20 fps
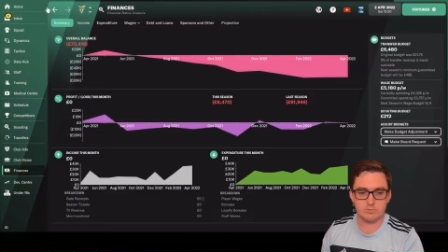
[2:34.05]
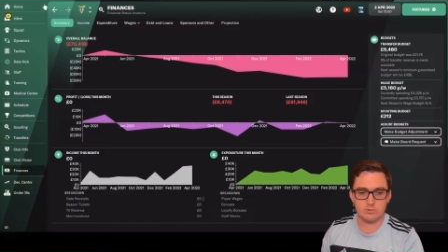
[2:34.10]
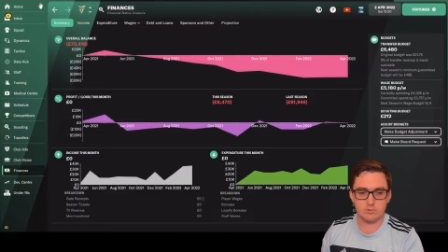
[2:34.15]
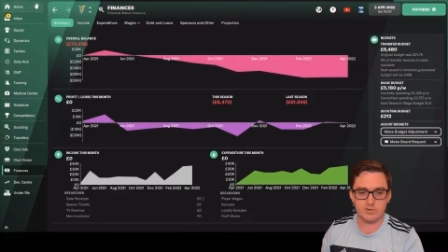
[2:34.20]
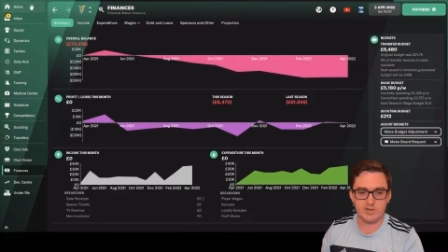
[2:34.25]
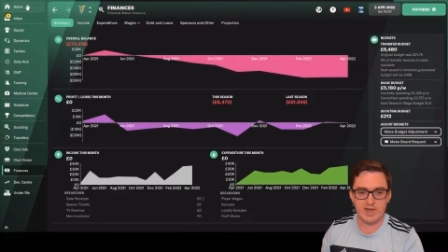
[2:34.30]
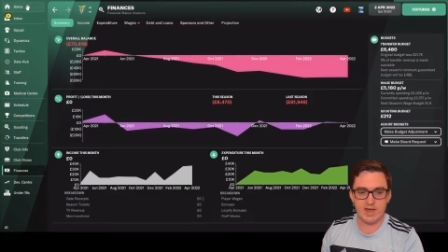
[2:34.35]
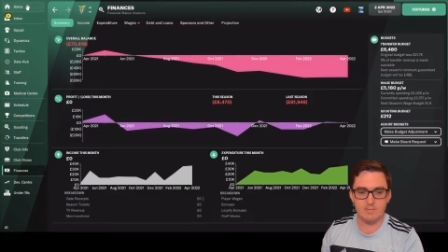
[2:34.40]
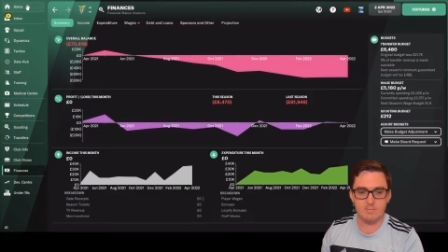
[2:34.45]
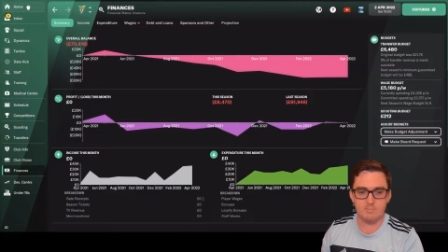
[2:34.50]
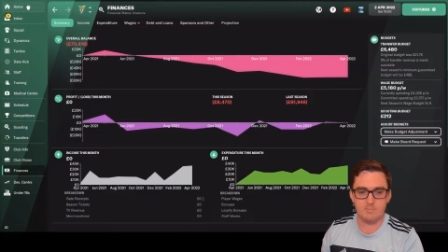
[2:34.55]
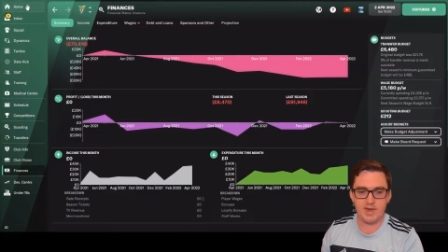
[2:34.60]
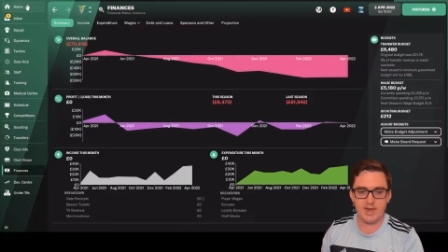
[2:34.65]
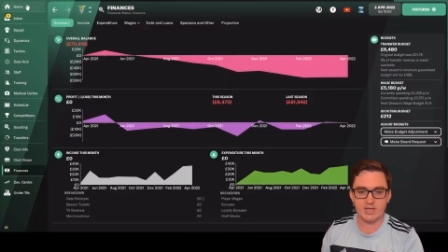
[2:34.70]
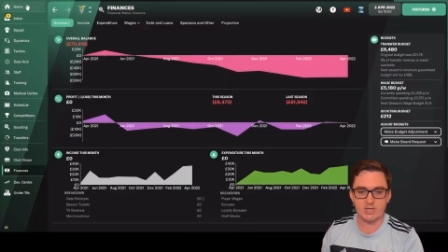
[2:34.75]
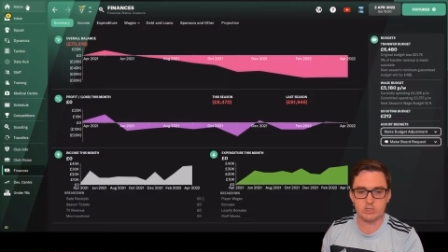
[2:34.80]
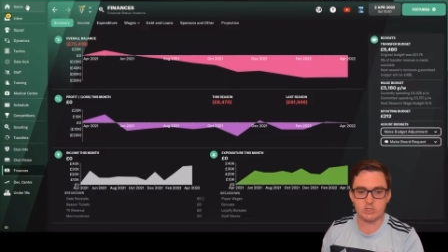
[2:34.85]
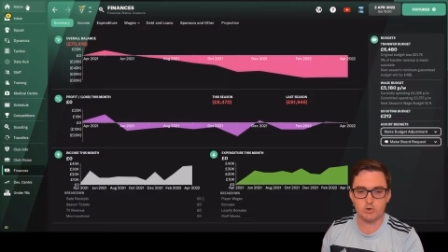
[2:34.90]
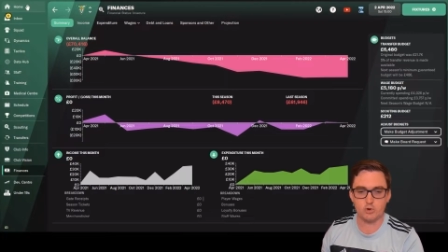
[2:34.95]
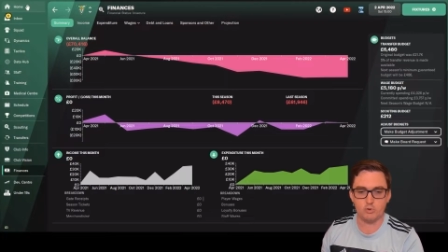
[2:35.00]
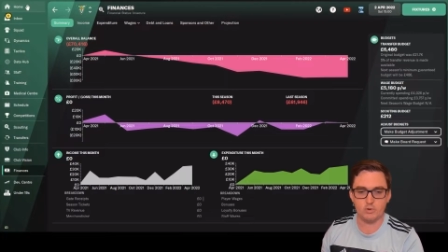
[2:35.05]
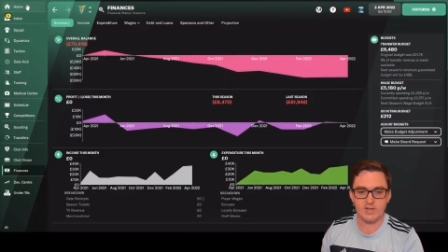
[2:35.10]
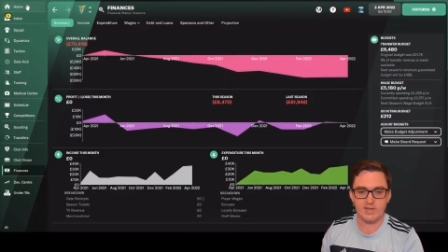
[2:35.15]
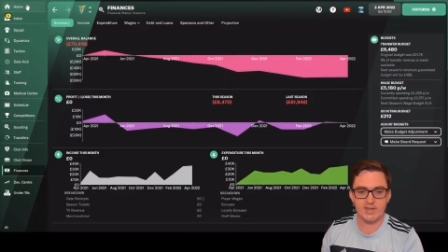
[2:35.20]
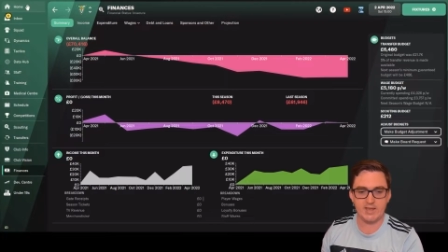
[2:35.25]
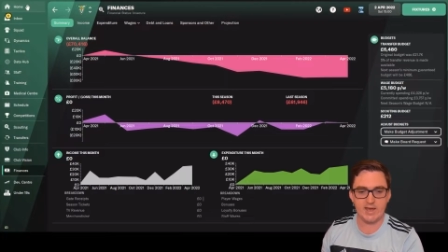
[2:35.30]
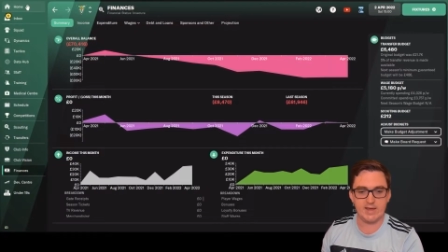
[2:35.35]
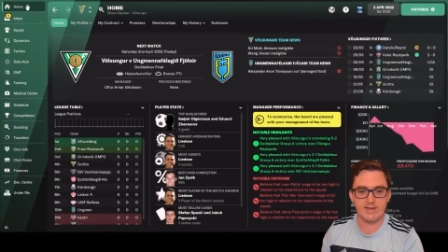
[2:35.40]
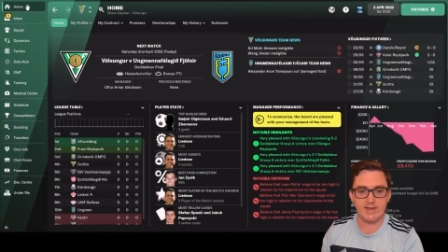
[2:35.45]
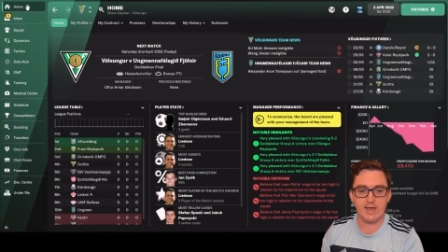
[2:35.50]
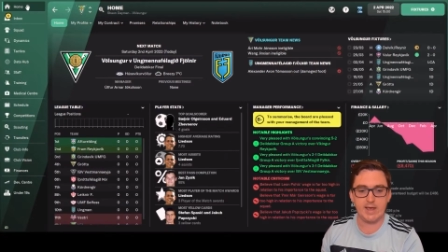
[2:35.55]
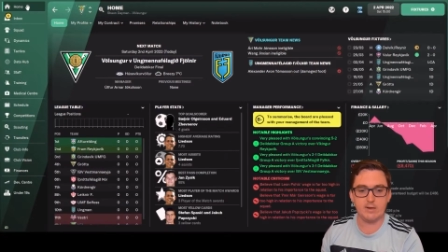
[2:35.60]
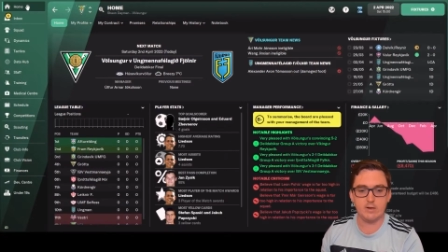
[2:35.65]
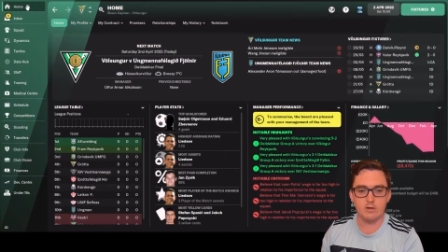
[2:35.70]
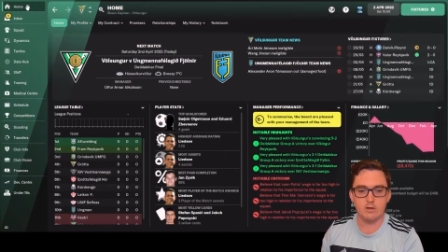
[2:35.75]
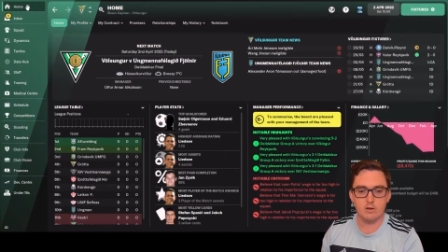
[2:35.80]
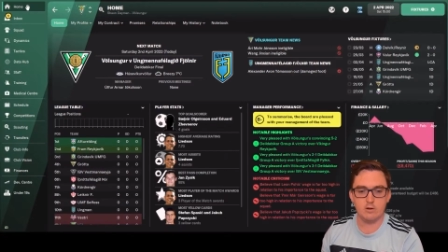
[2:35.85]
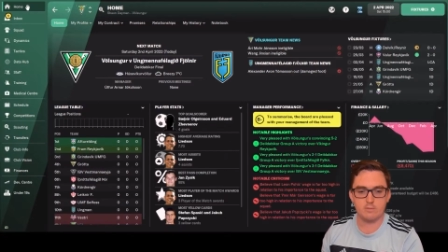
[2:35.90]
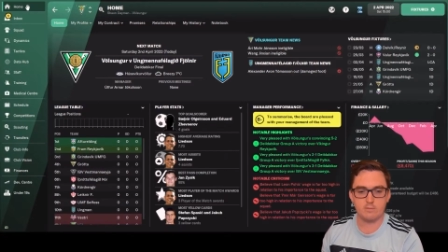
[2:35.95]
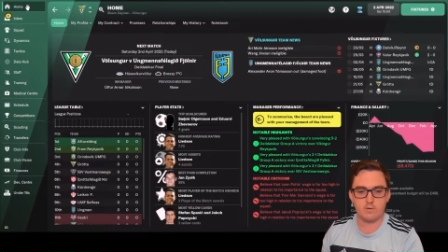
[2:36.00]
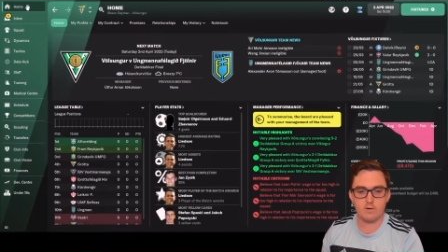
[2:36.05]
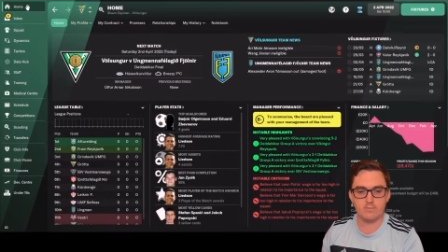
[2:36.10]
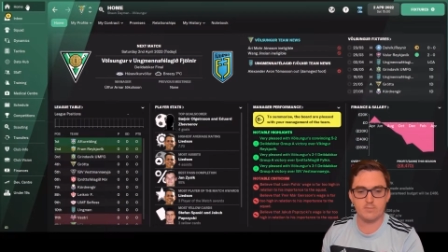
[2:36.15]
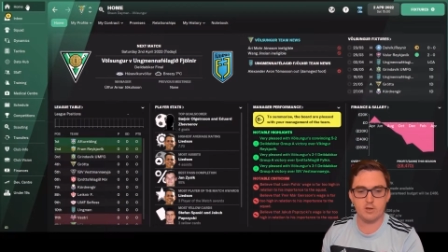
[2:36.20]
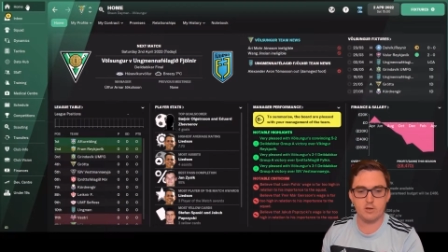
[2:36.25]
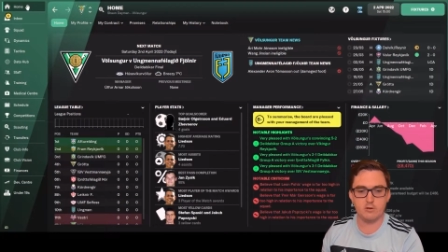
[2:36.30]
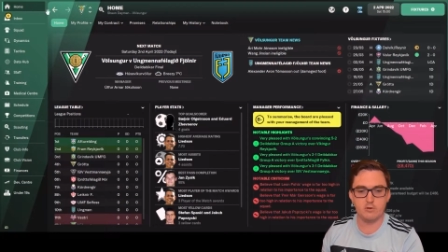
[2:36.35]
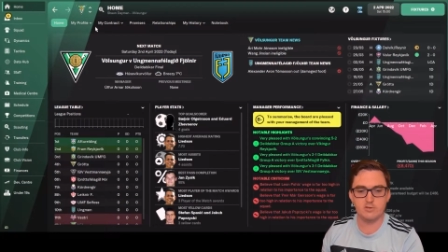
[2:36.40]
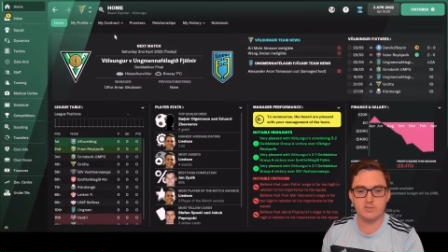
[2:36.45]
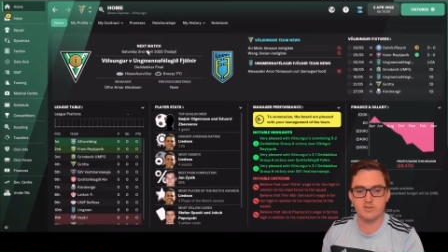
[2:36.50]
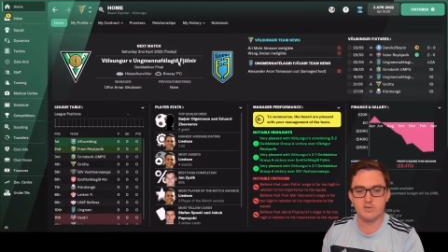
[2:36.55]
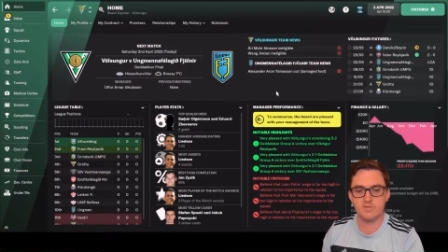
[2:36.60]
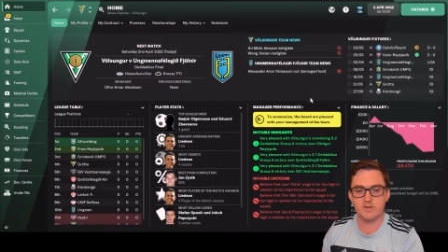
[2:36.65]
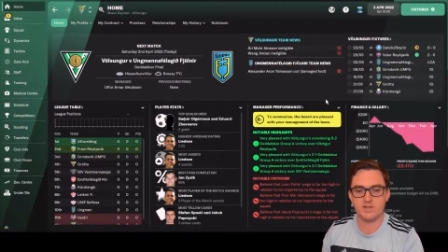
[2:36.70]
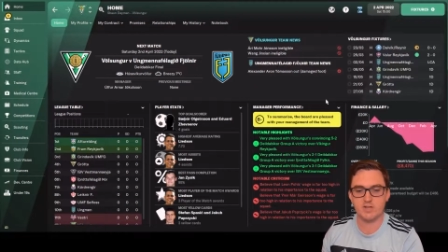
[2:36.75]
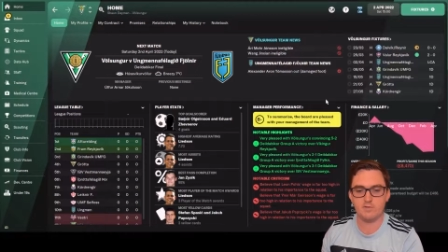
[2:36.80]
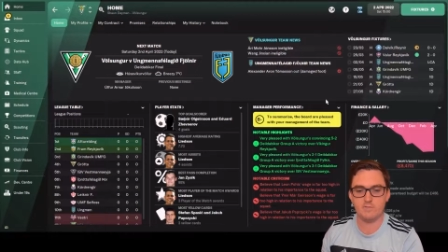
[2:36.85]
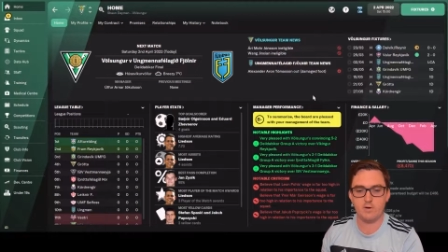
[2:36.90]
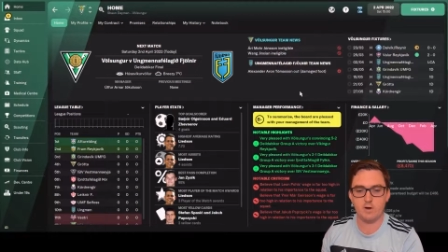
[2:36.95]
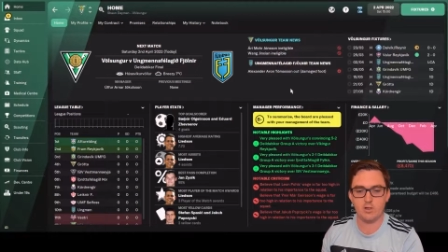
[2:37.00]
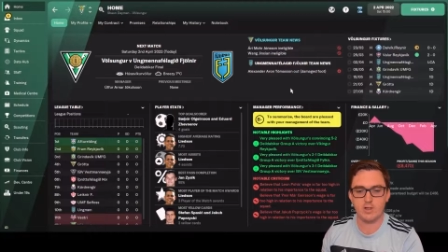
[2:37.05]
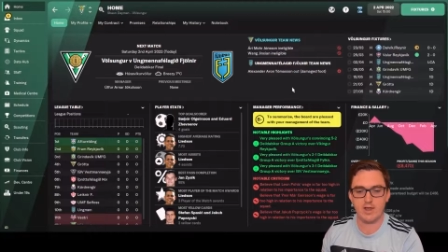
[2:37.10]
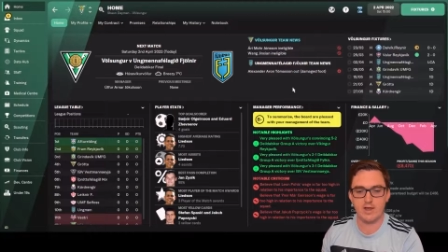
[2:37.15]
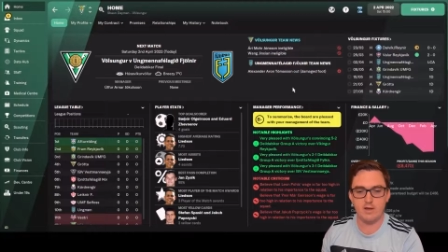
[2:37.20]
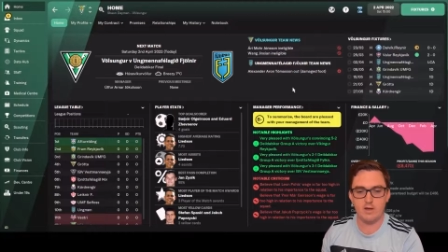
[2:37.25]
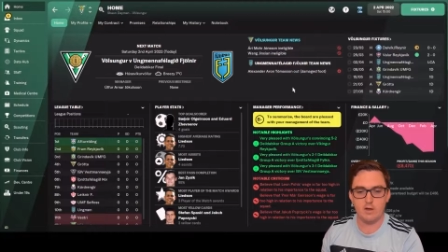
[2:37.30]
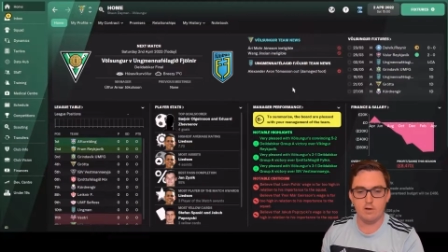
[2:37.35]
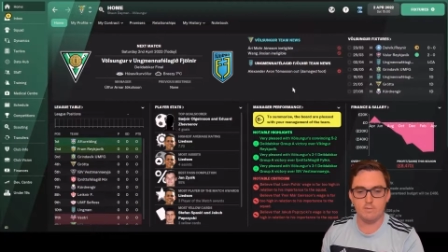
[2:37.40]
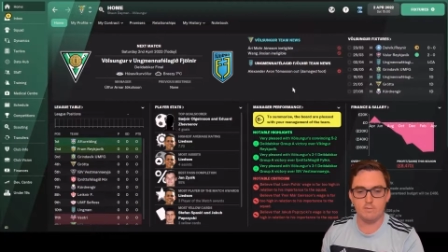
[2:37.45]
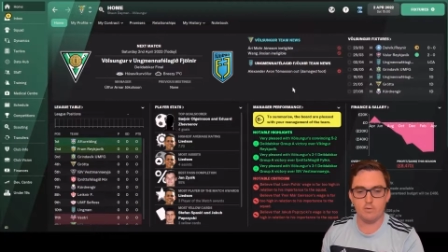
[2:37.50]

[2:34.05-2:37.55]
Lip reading: so we'll come back shortly again from the Husavik Heroes